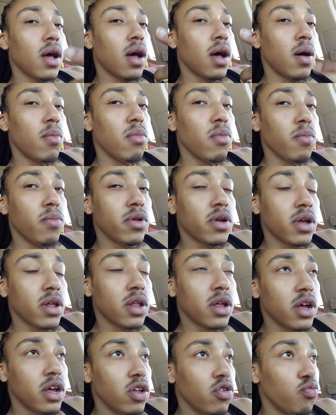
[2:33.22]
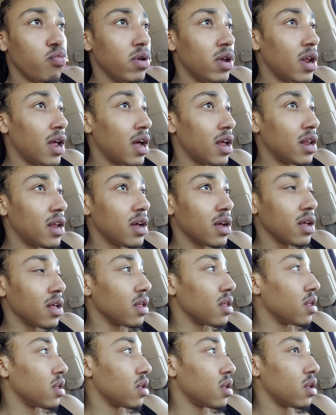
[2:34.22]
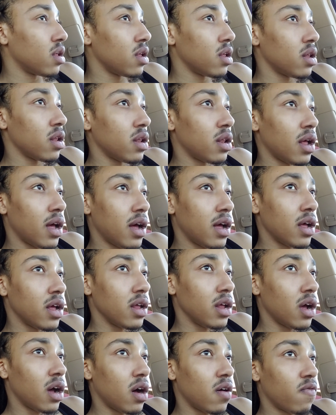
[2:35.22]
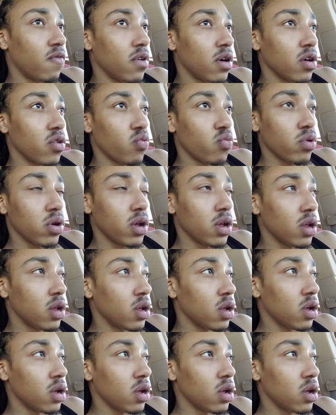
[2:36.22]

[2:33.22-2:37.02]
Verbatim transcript: I'm gonna continue to be that nigga that y'all fuck with.